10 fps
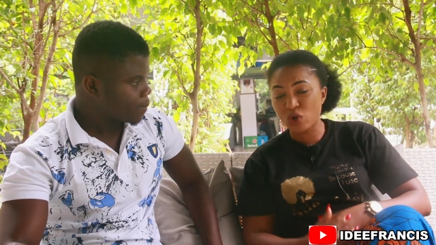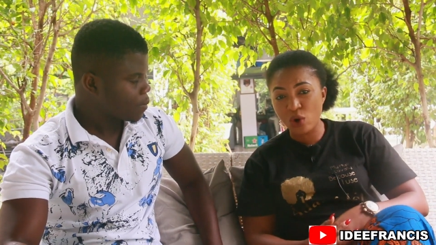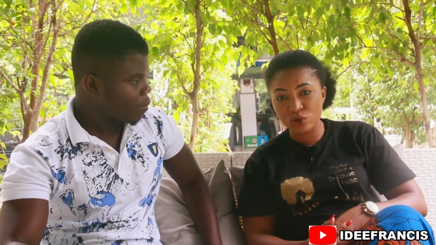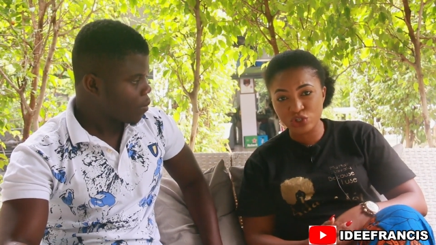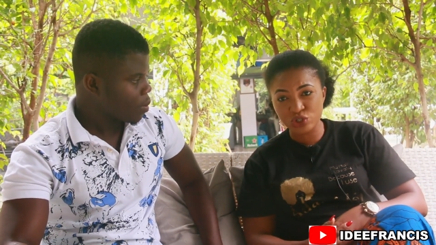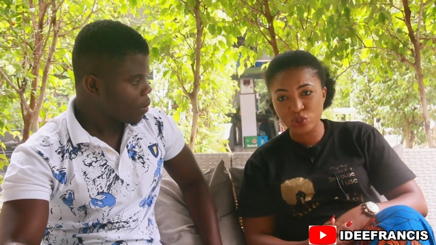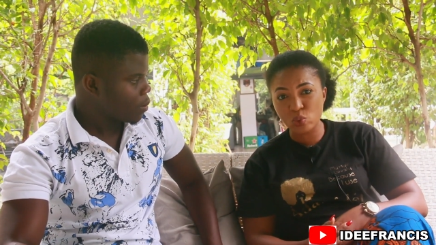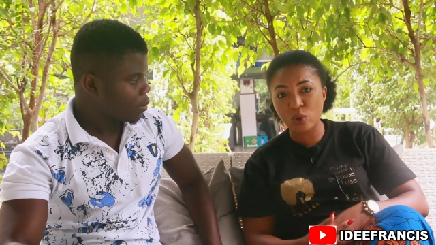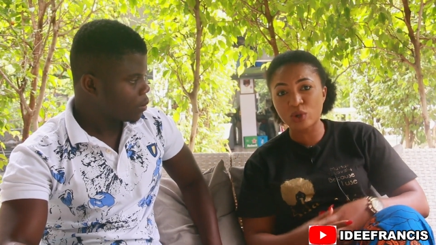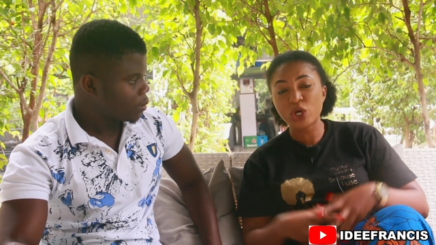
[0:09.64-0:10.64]
Speaker 1: culture to the
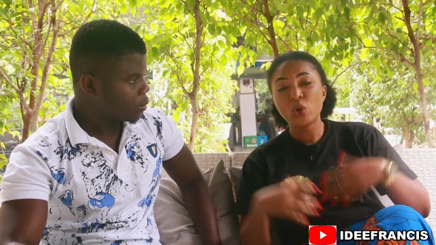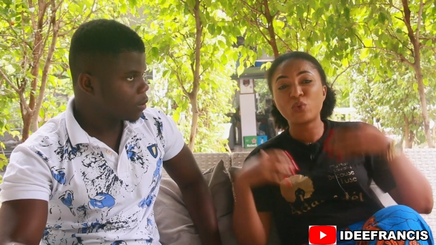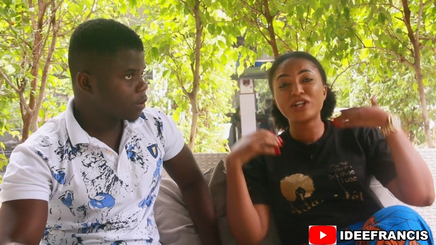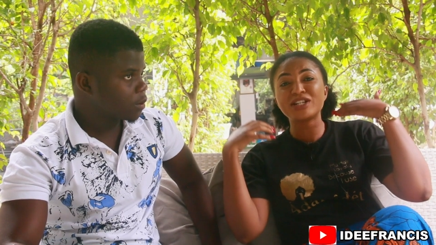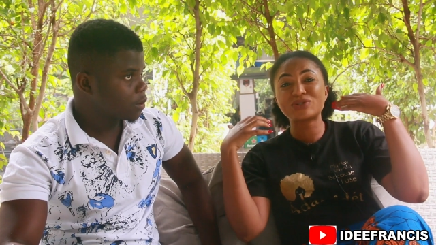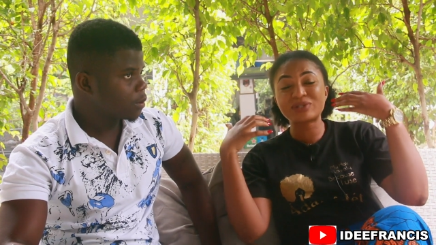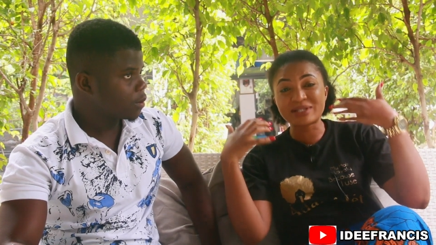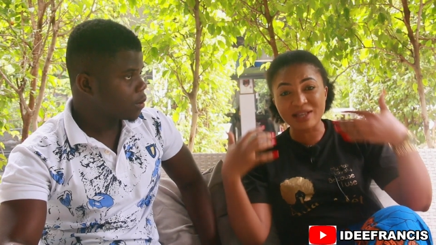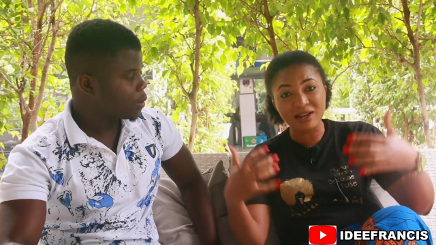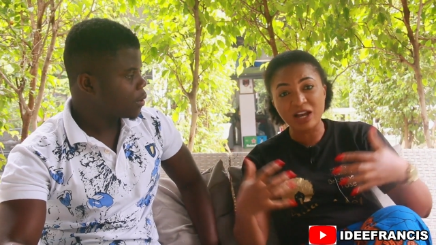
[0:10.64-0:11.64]
world. We need to
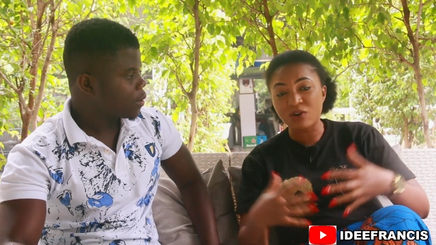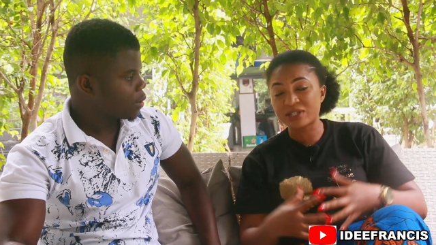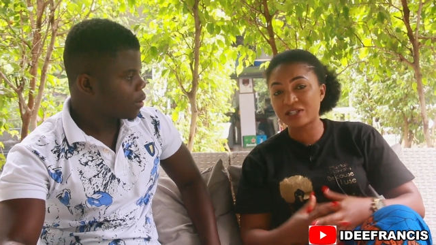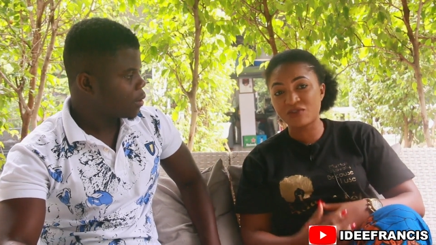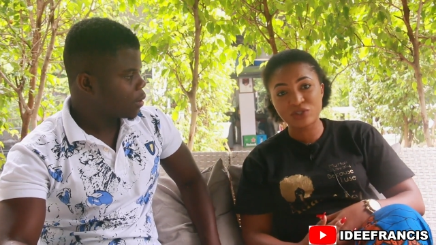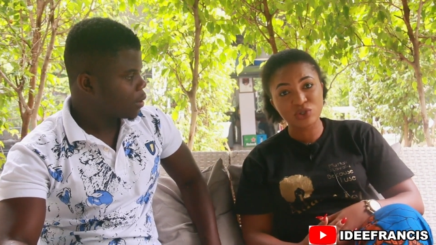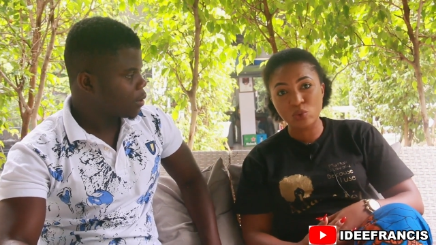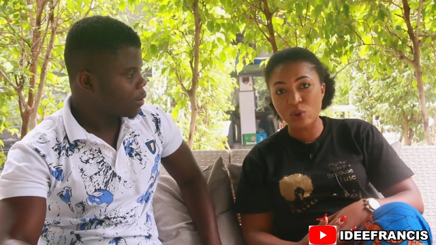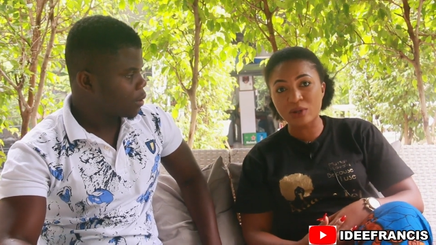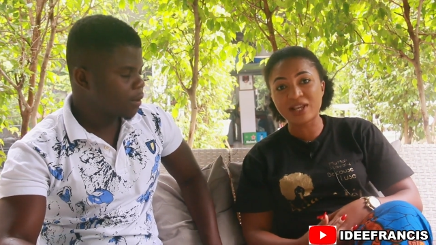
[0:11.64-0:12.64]
sell ourselves to
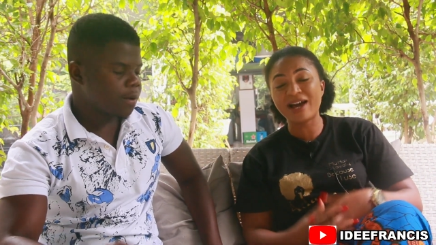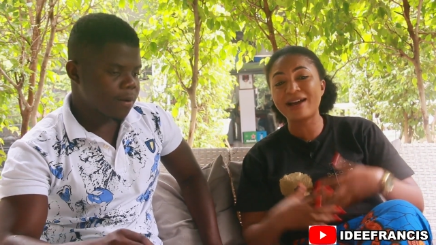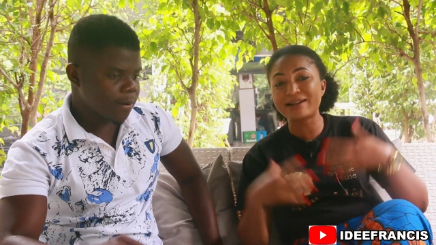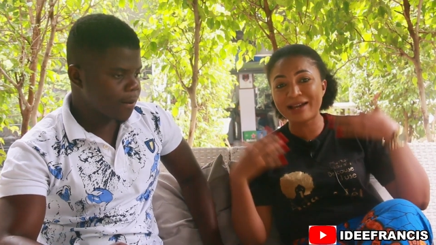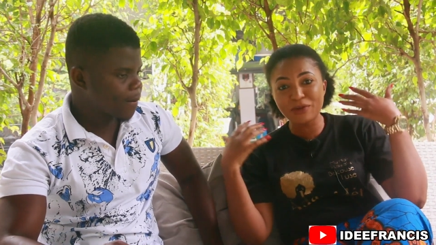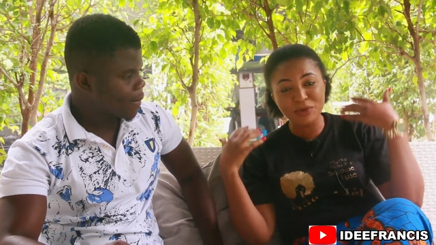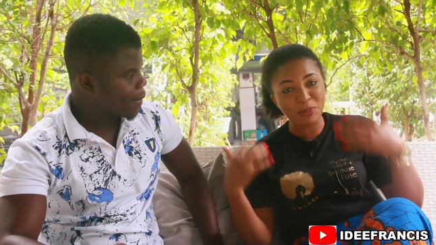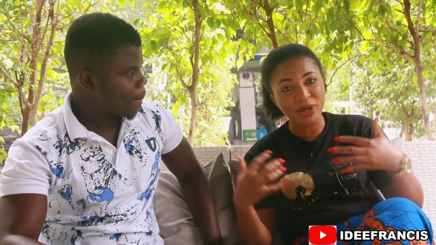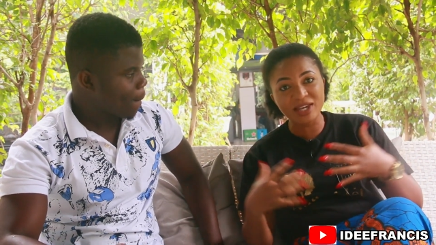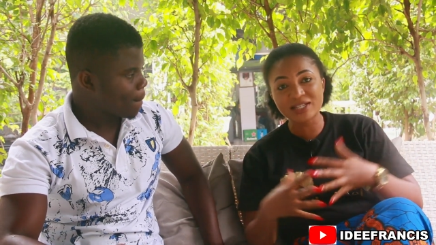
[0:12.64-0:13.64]
the world. And I
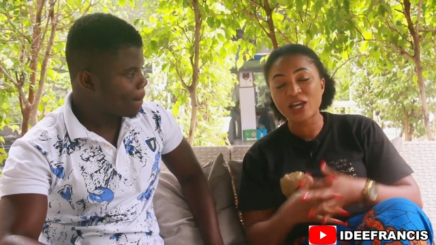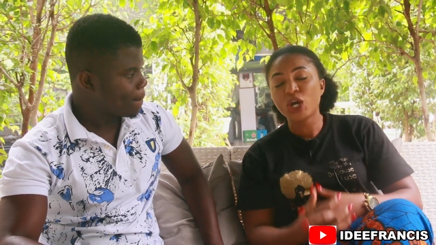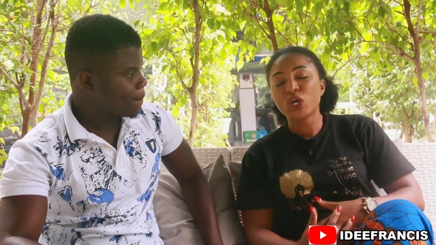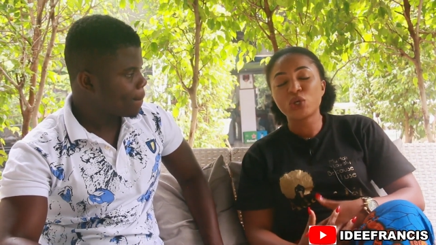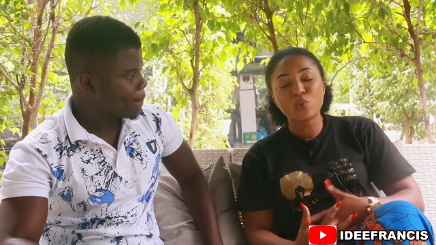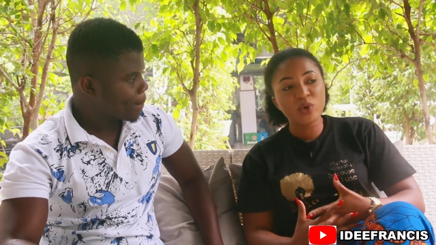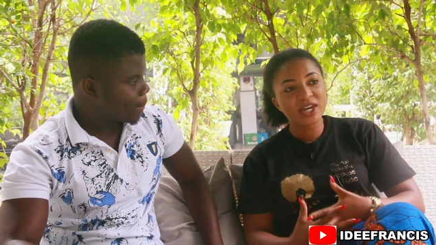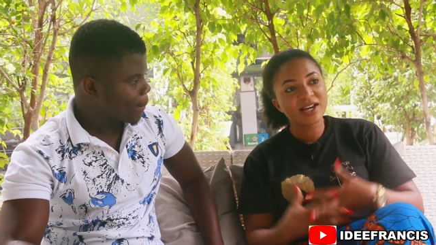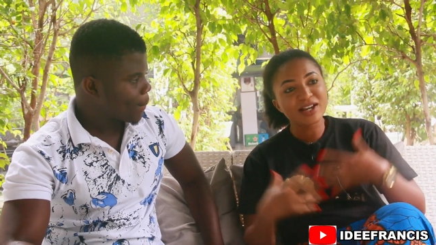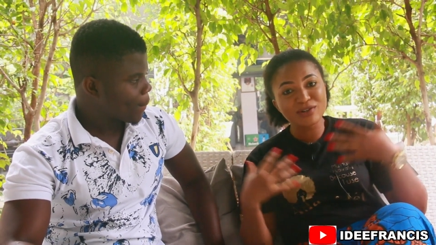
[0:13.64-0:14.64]
repeat,
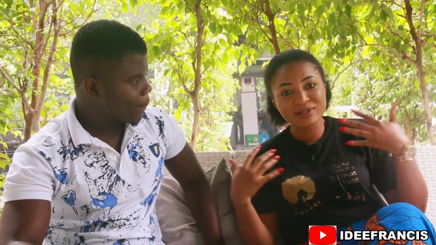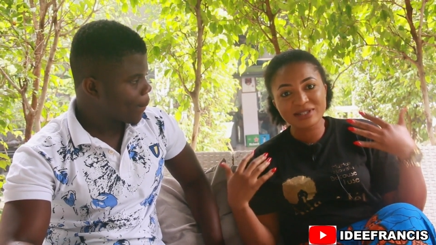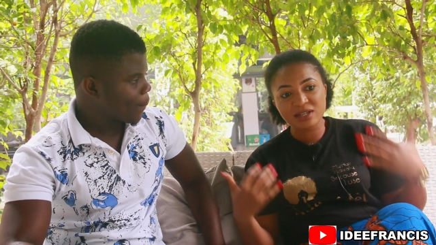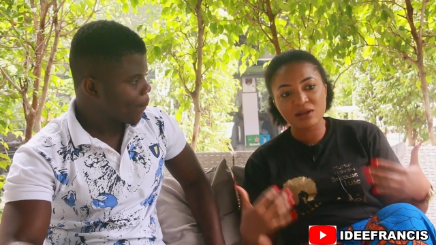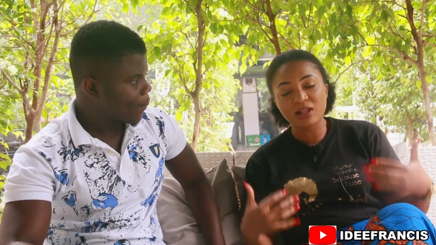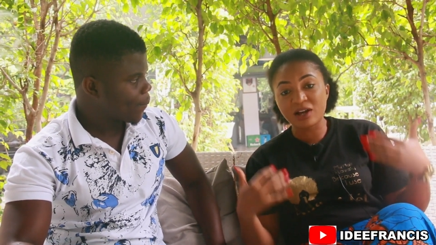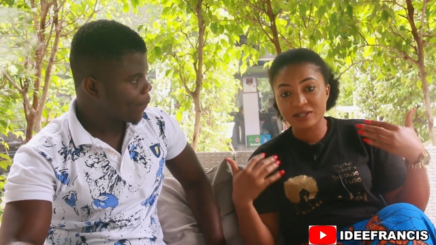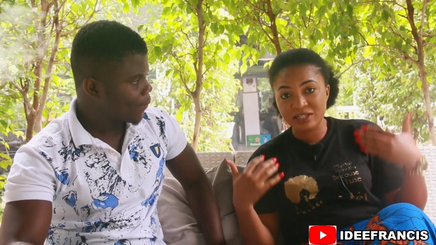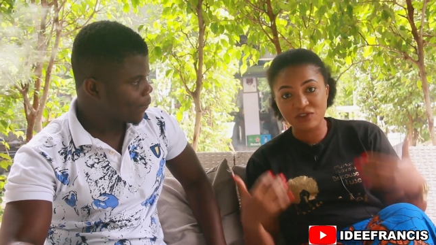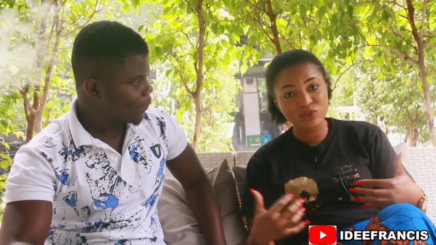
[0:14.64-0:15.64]
we cannot sell
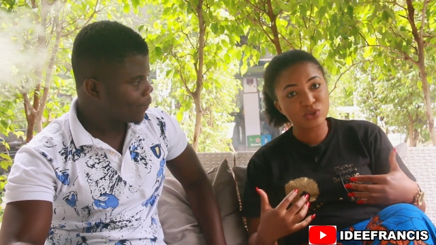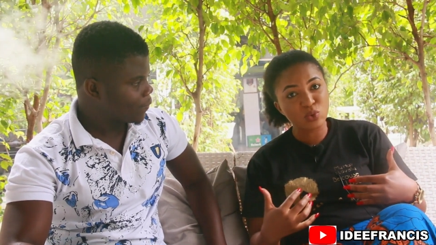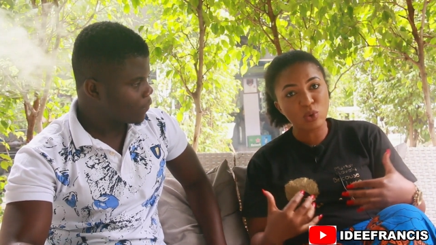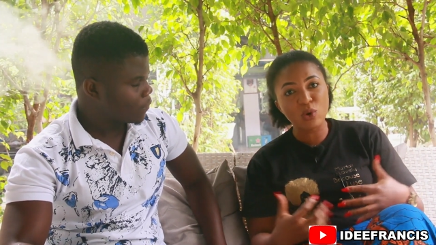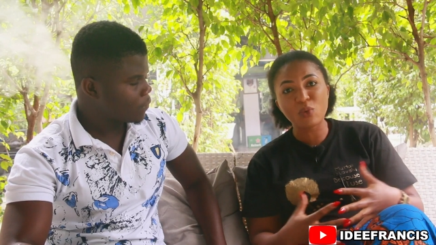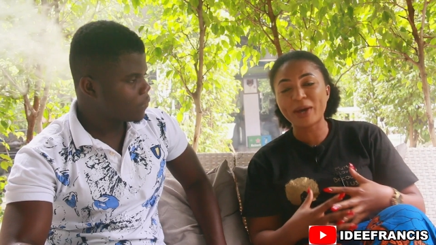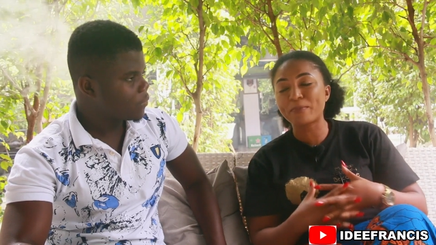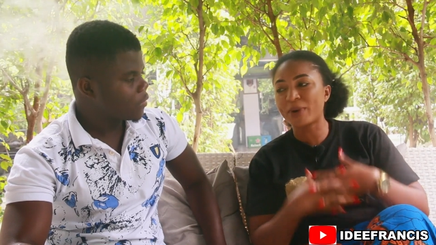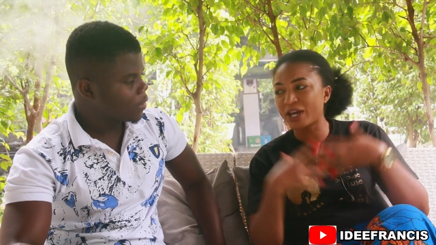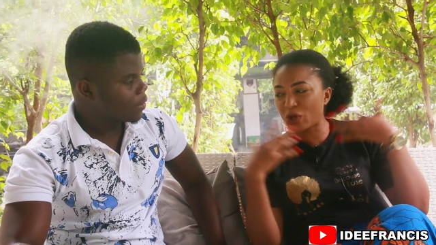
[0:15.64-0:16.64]
ourselves to the world
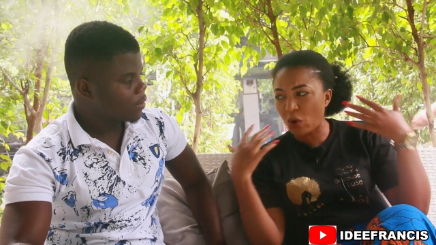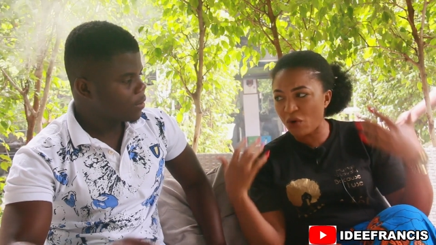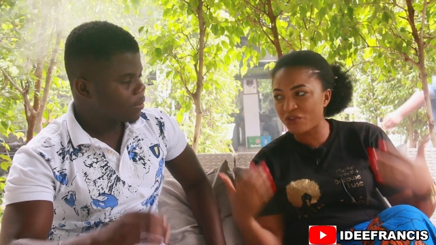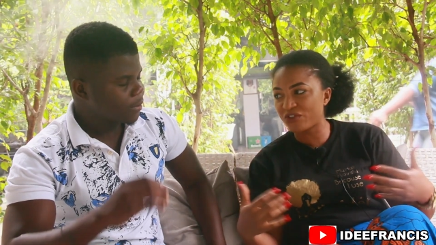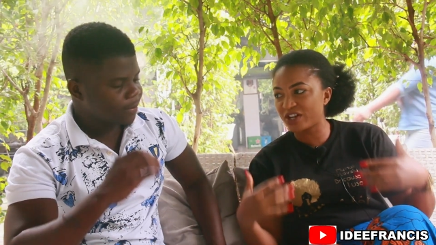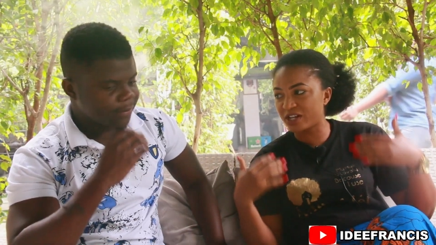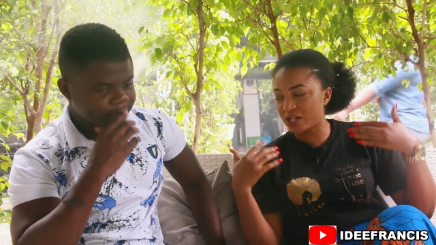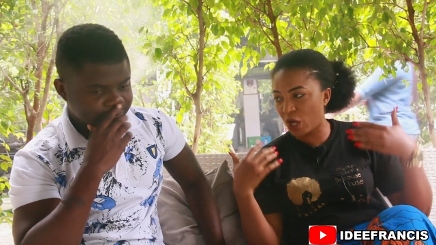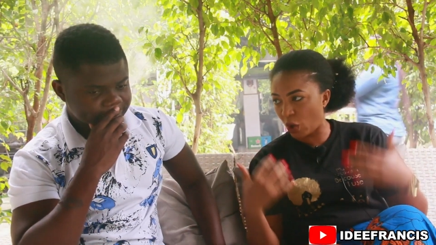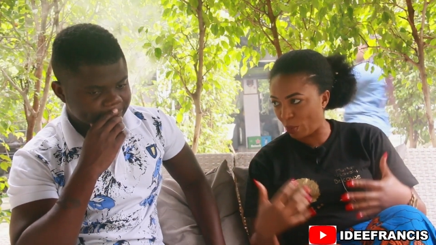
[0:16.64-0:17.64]
by covering
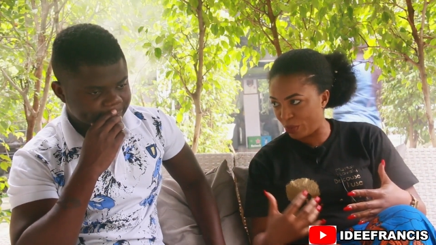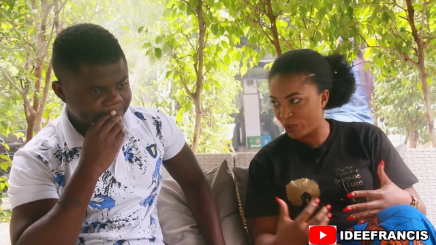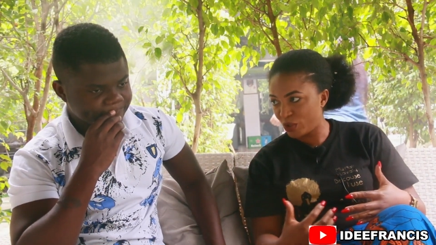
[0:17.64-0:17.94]
it up.